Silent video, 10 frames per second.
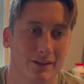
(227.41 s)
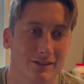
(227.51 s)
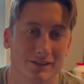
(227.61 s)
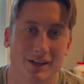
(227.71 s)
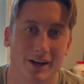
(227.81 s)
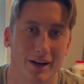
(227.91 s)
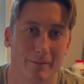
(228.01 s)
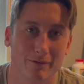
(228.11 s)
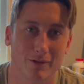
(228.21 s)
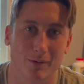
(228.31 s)
set
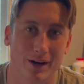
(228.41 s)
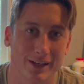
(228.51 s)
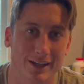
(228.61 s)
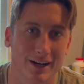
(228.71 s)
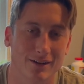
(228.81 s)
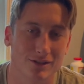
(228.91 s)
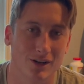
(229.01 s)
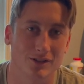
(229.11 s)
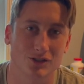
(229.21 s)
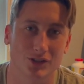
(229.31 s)
up for when I get out to
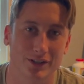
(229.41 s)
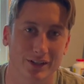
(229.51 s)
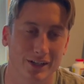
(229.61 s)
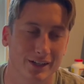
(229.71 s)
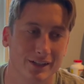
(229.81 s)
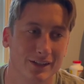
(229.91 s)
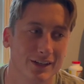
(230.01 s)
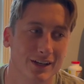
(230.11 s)
Australia.